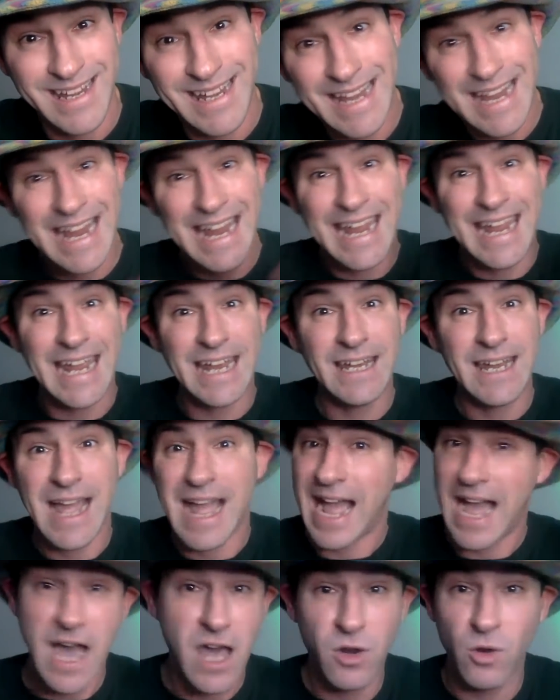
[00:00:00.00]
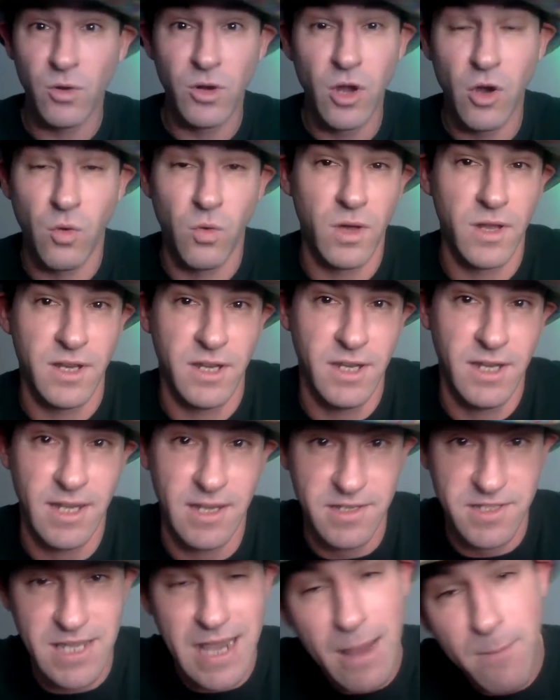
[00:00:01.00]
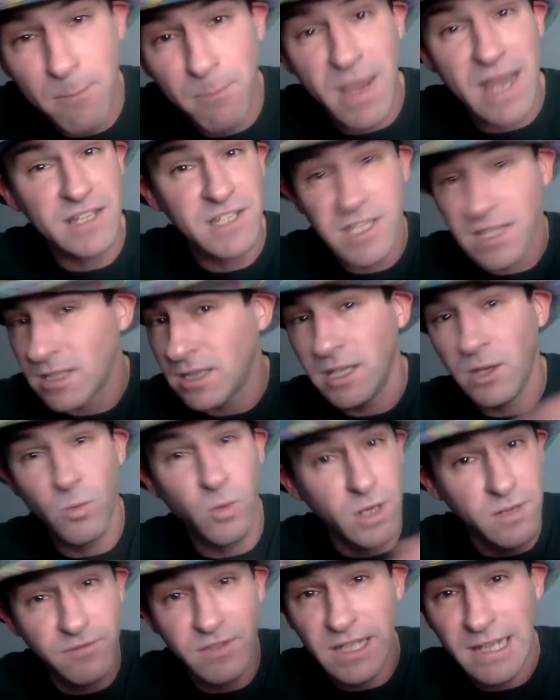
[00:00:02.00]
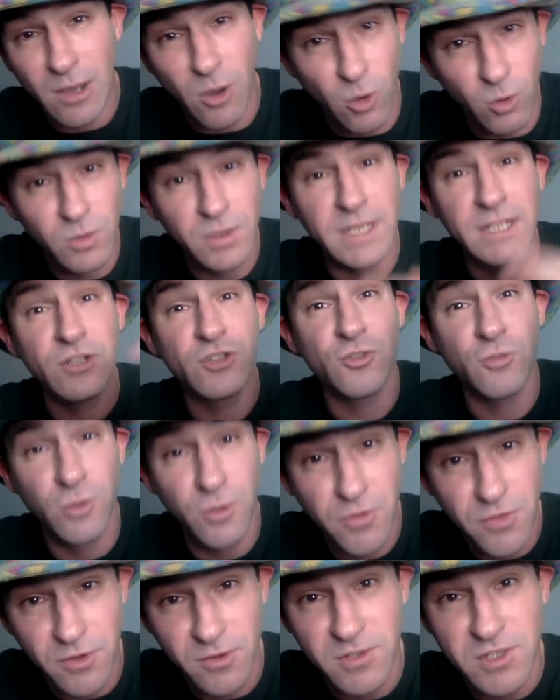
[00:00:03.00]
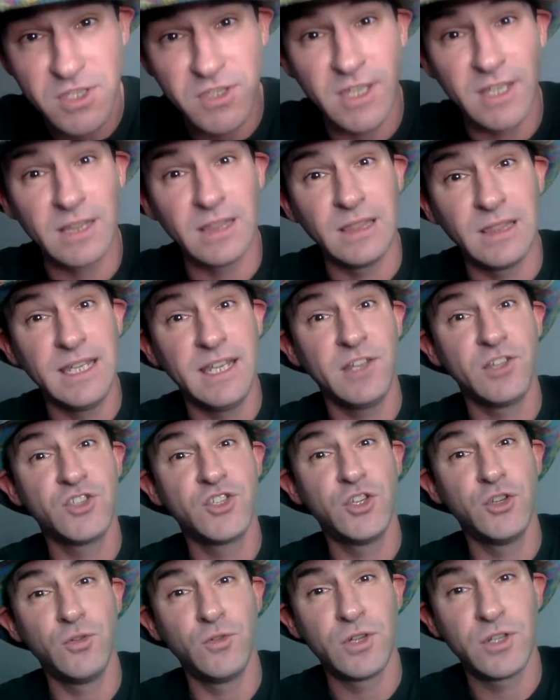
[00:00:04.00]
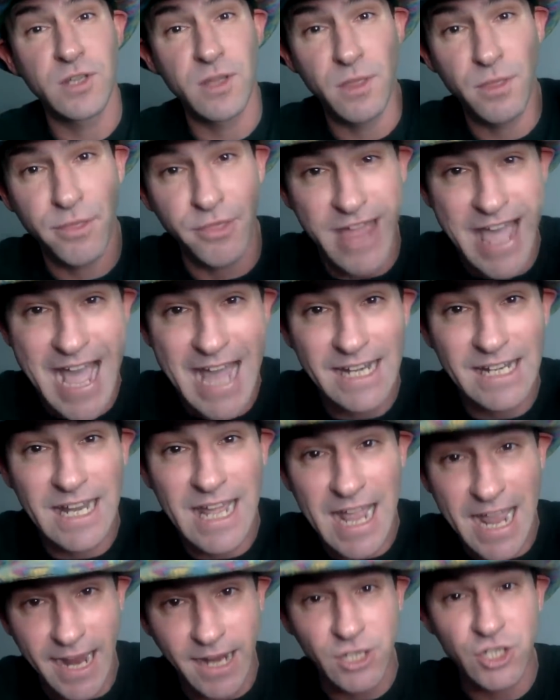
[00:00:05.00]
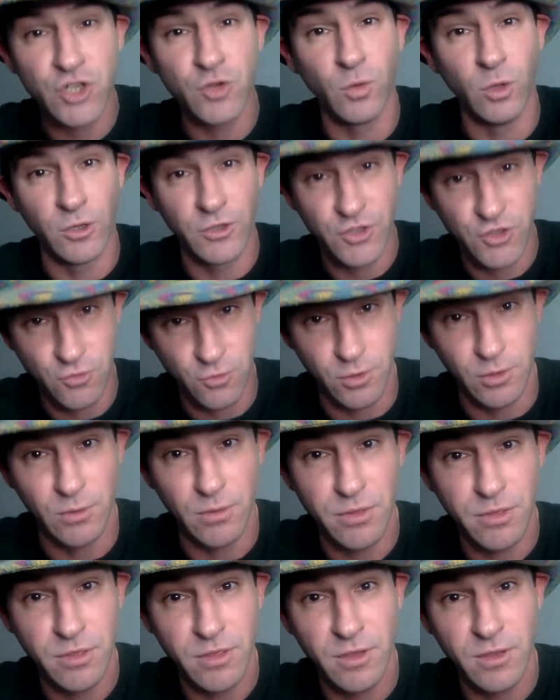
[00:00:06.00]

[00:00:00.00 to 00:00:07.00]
and I don't know what it is. I'm basically one of the only truthers that leads you to that actual truth.